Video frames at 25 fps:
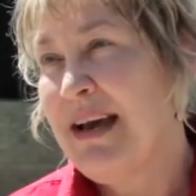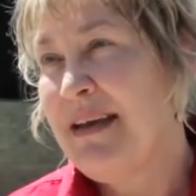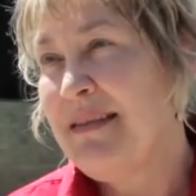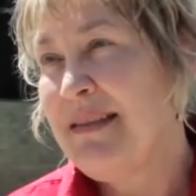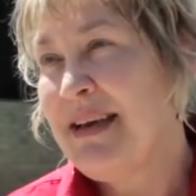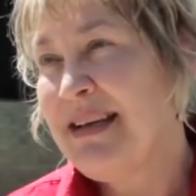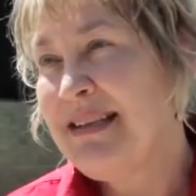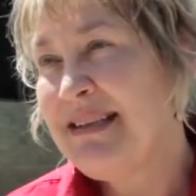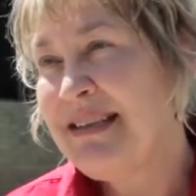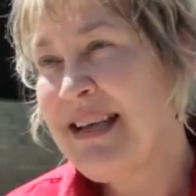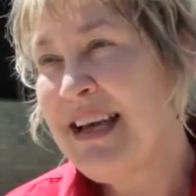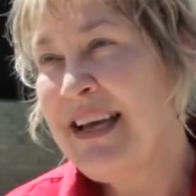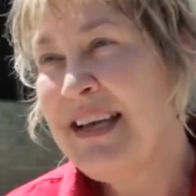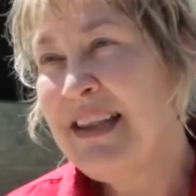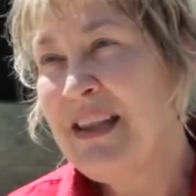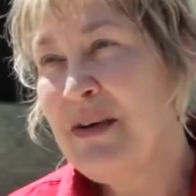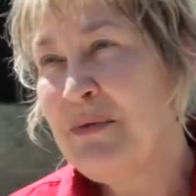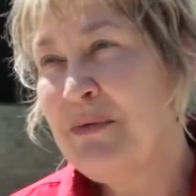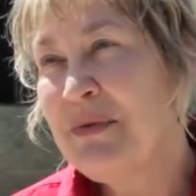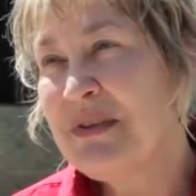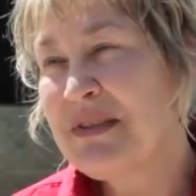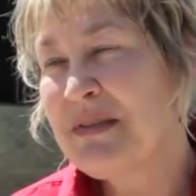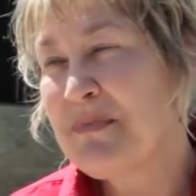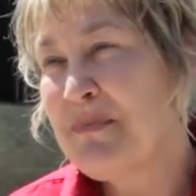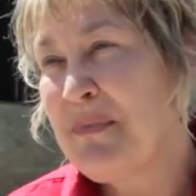they're saying there
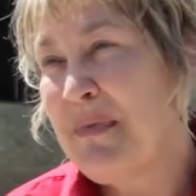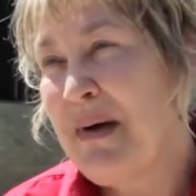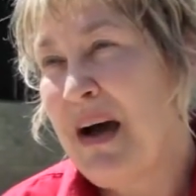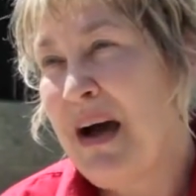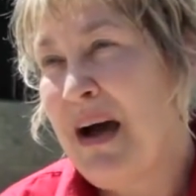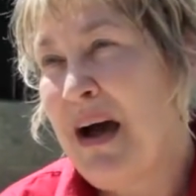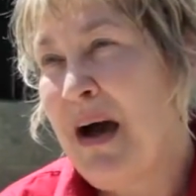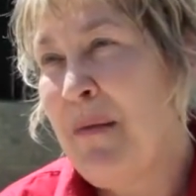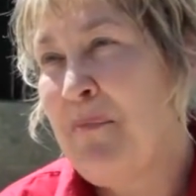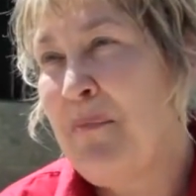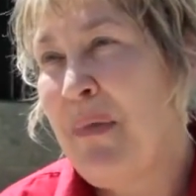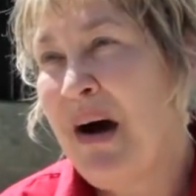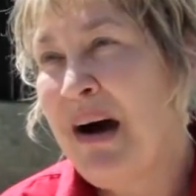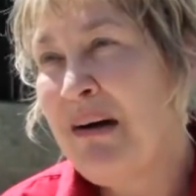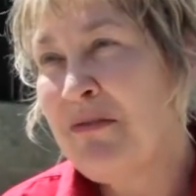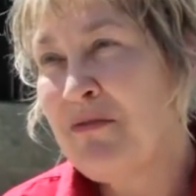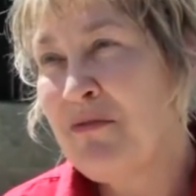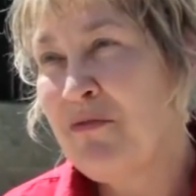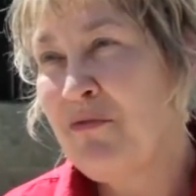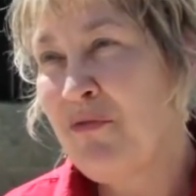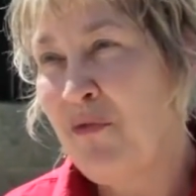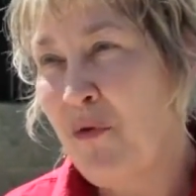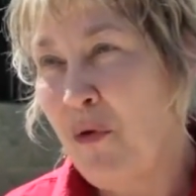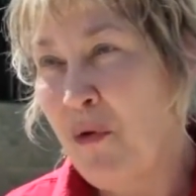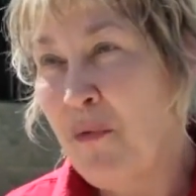was about
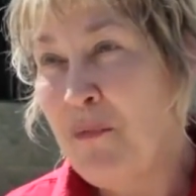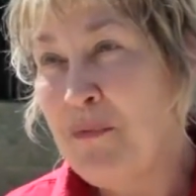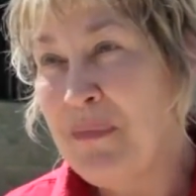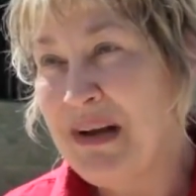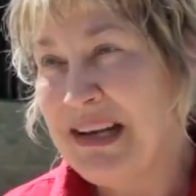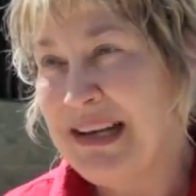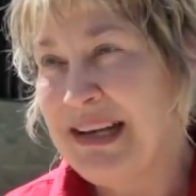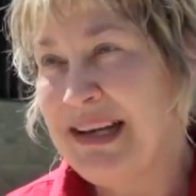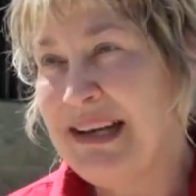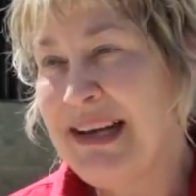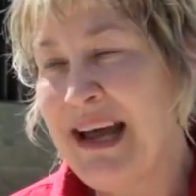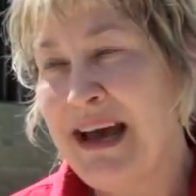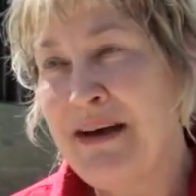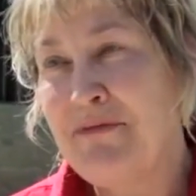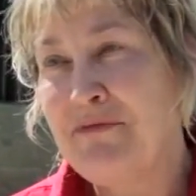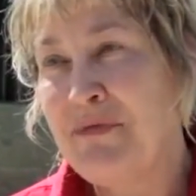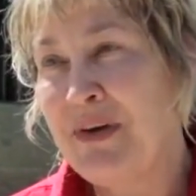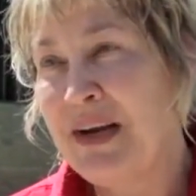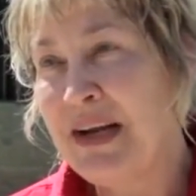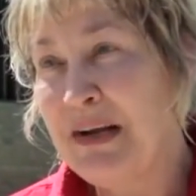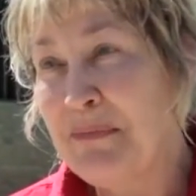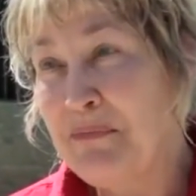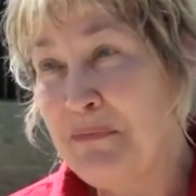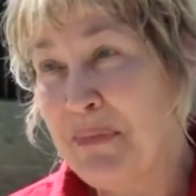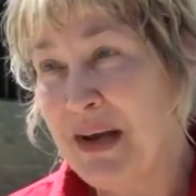4 million
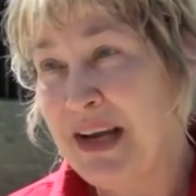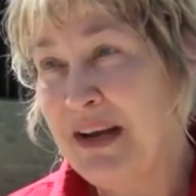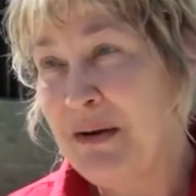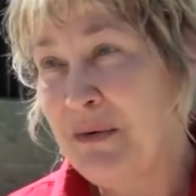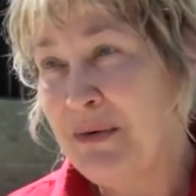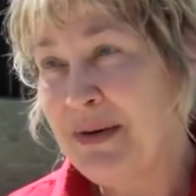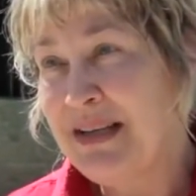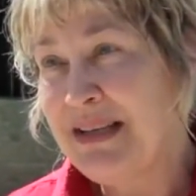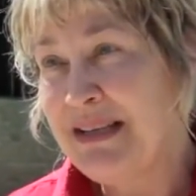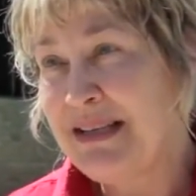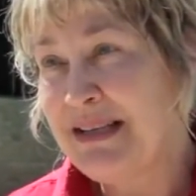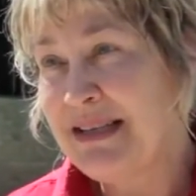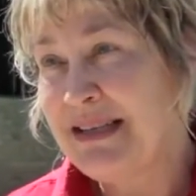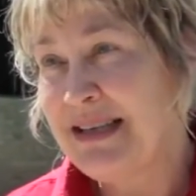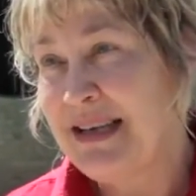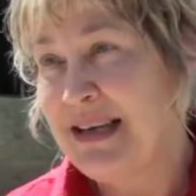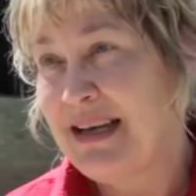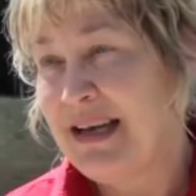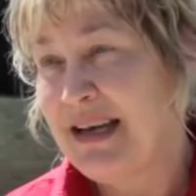African penguins.